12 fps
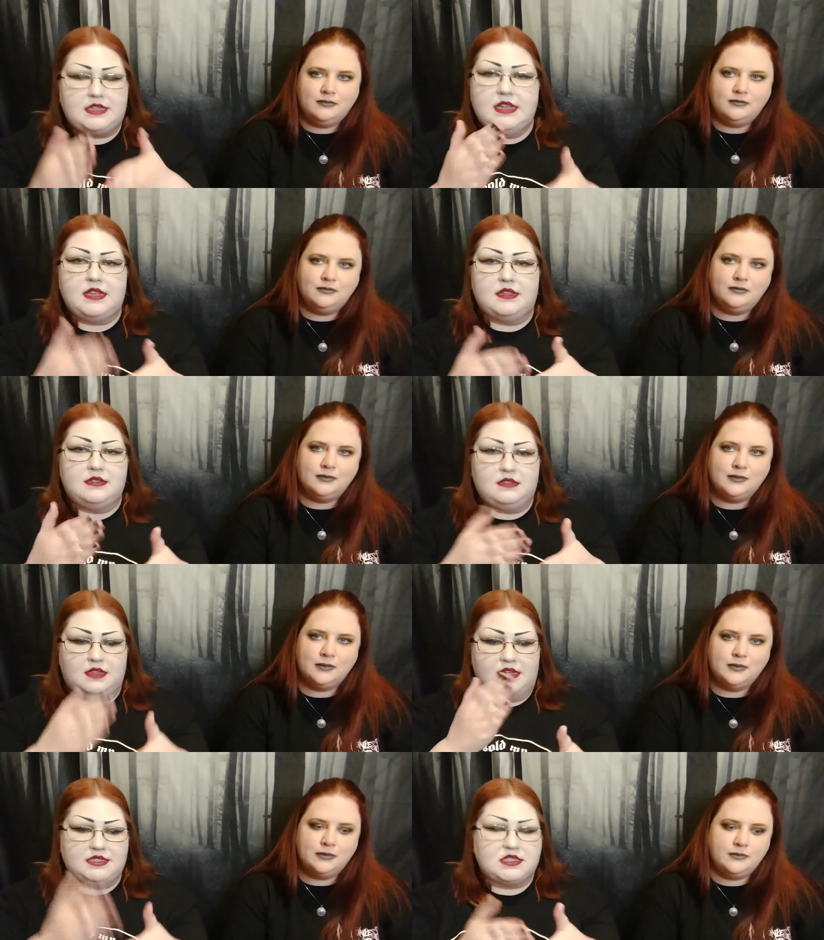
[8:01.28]
Speaker 1: de-
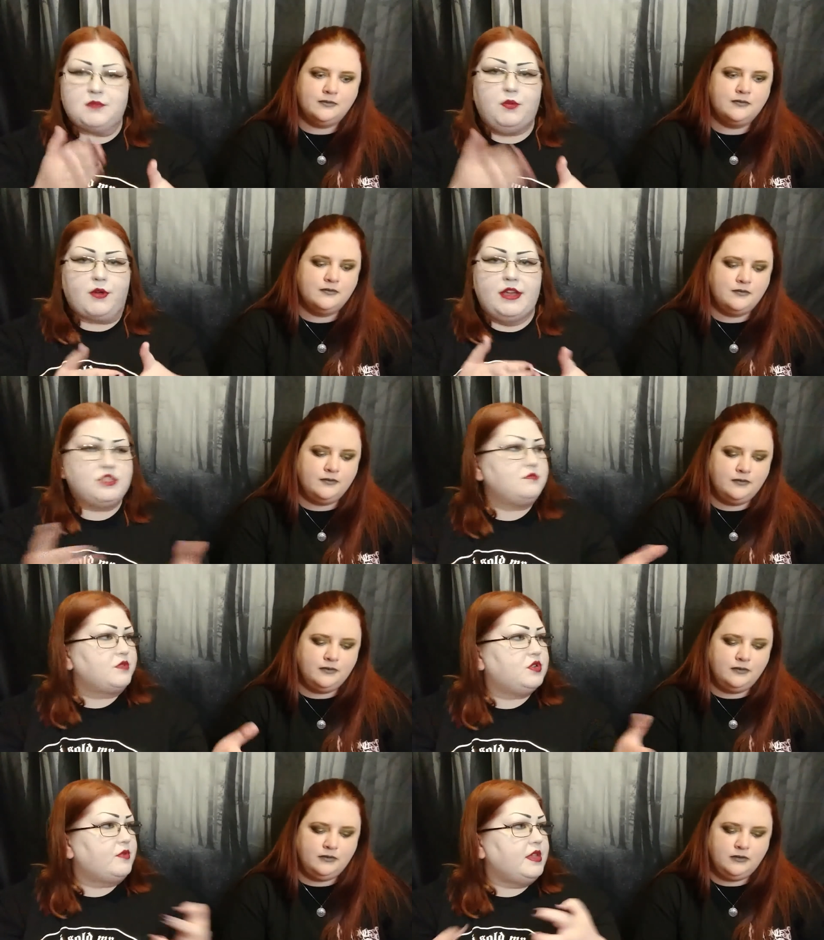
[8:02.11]
like separation
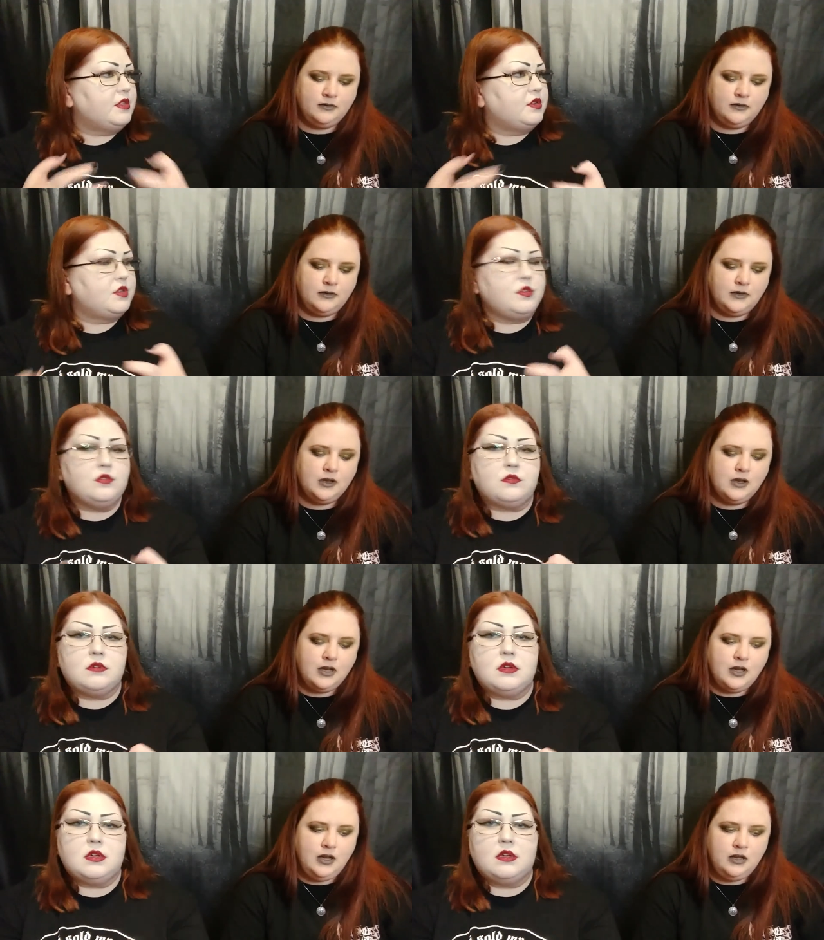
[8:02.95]
between the two.
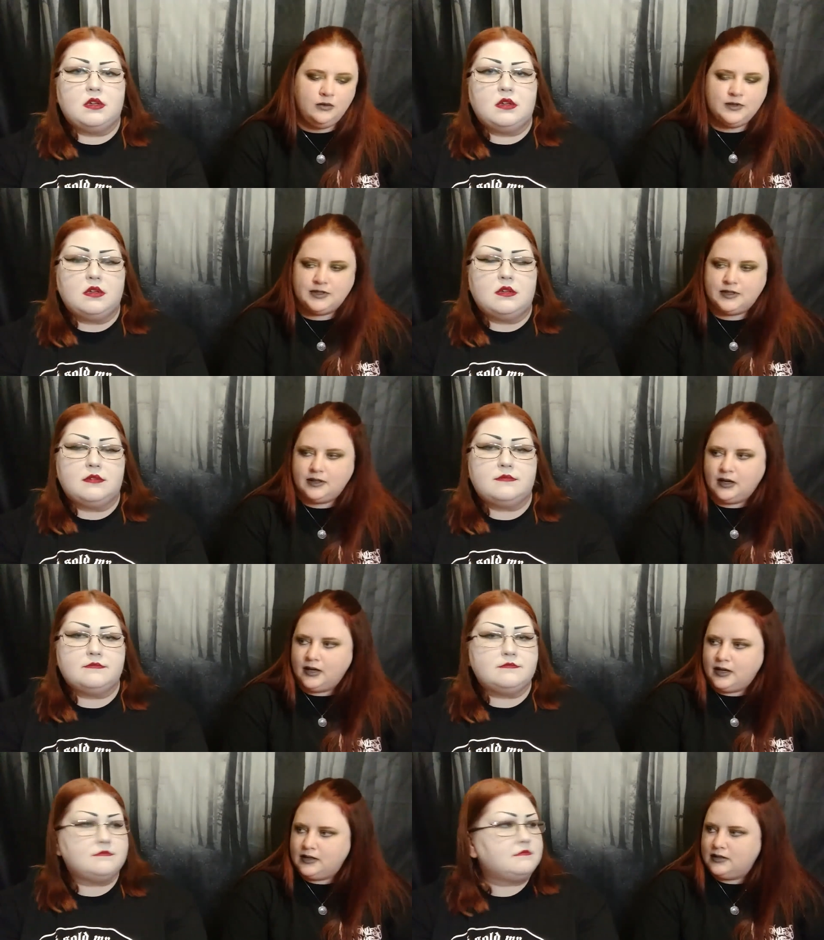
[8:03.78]
Speaker 2: And it was
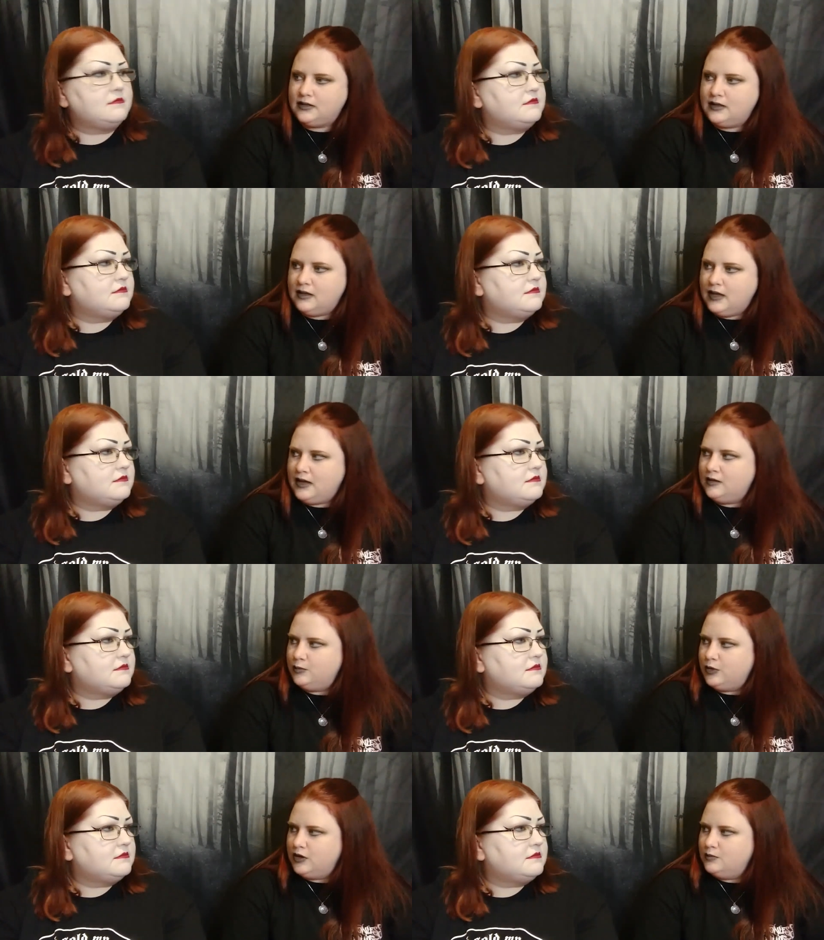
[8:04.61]
thought
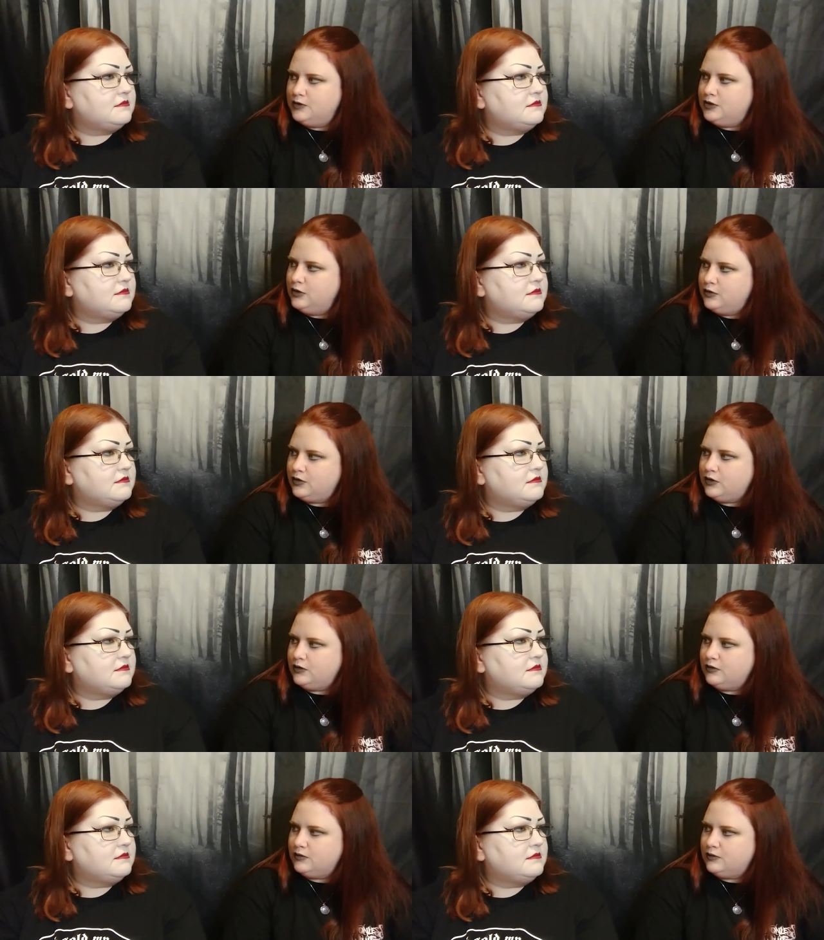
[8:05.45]
that Bram
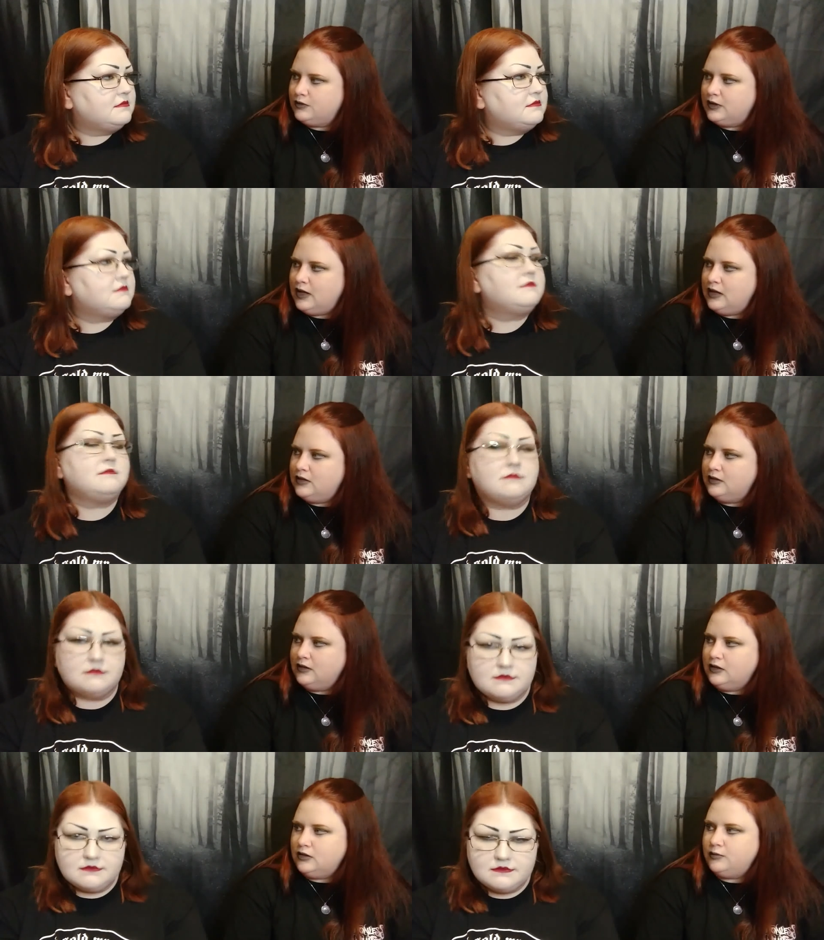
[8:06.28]
Stoker gained a
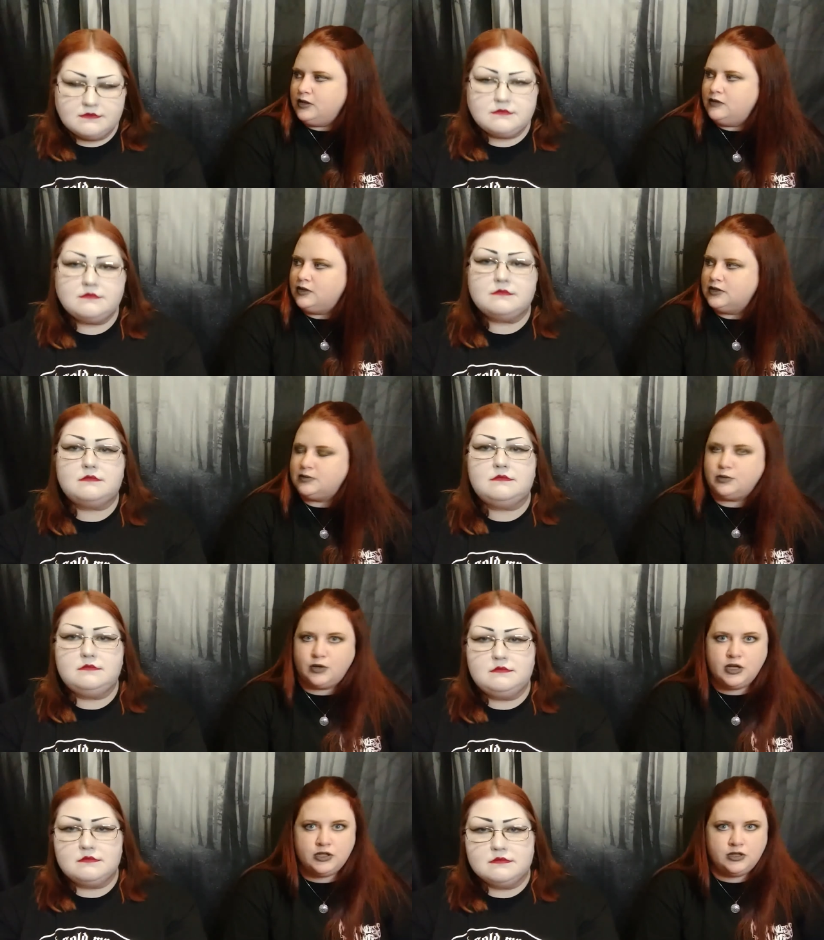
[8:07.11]
little bit of
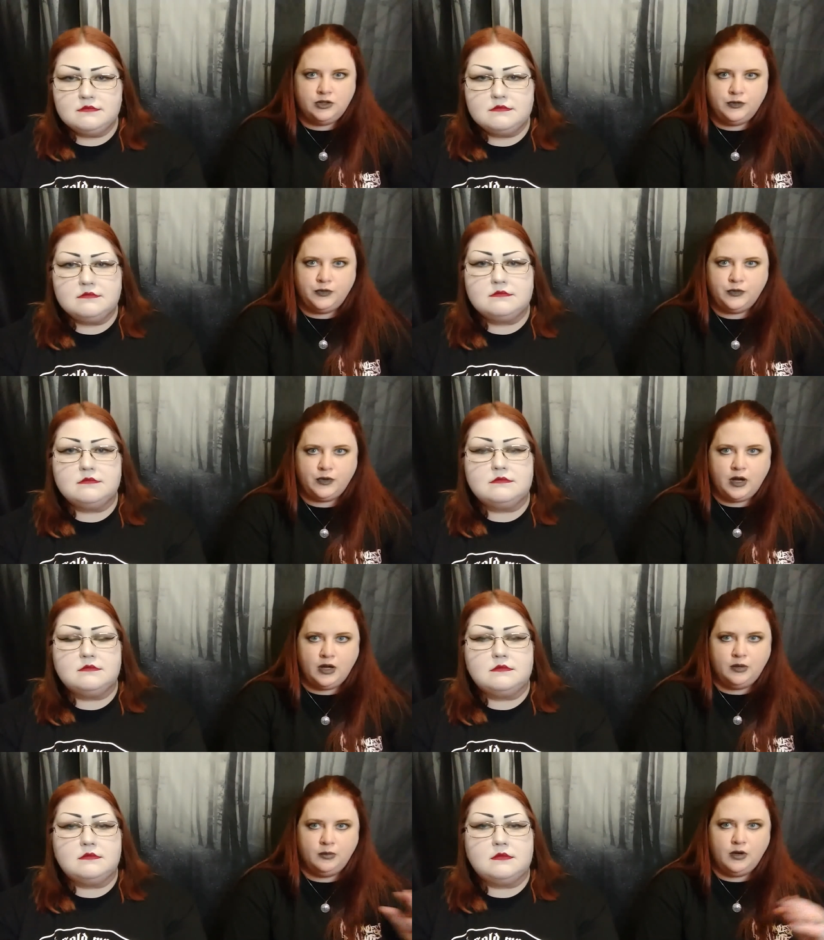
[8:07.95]
inspiration
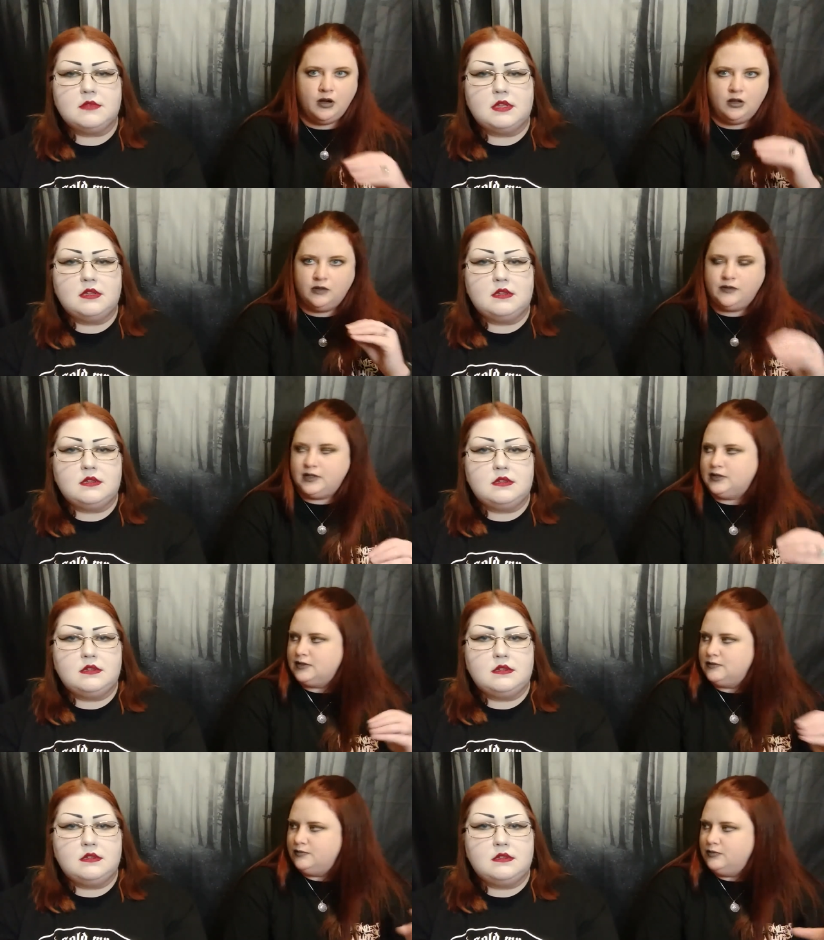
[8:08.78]
from all this,